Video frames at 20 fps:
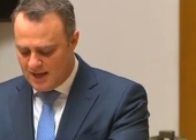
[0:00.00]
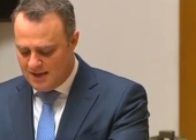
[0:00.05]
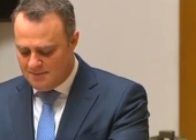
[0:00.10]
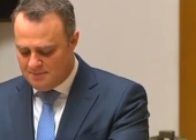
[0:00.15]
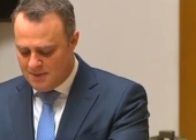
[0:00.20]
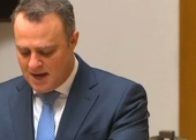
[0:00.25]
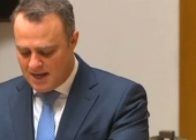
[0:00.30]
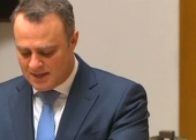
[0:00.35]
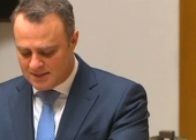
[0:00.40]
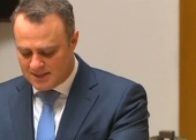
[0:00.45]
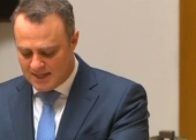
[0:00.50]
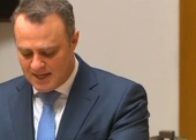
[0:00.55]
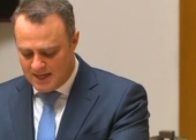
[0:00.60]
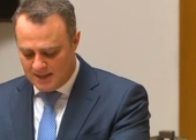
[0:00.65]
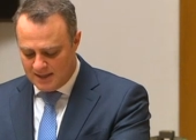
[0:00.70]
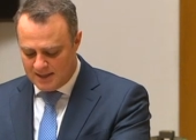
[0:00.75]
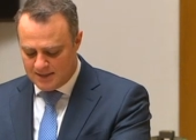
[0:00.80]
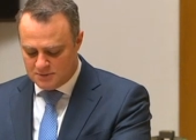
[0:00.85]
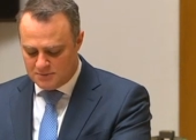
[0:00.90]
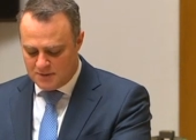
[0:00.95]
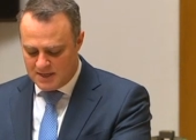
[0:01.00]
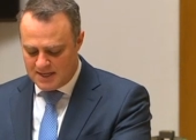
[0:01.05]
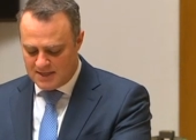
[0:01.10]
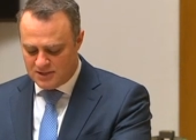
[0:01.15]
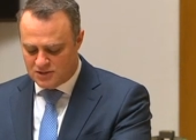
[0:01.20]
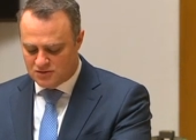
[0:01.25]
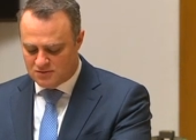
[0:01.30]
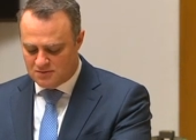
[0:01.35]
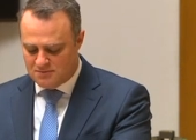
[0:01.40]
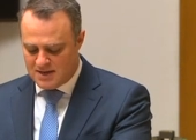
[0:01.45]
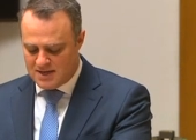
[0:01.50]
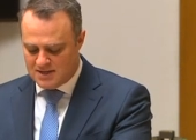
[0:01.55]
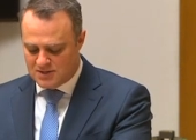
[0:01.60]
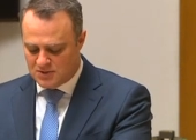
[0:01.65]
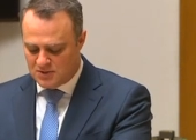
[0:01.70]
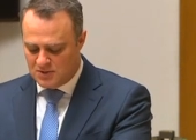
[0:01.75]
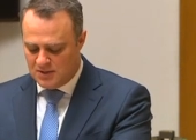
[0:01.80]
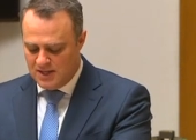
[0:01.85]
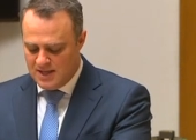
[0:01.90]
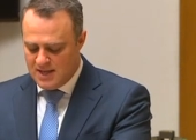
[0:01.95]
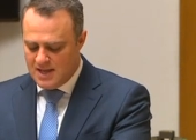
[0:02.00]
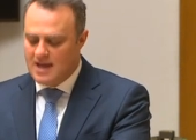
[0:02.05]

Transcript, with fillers: and Mark Taylor has been instrumental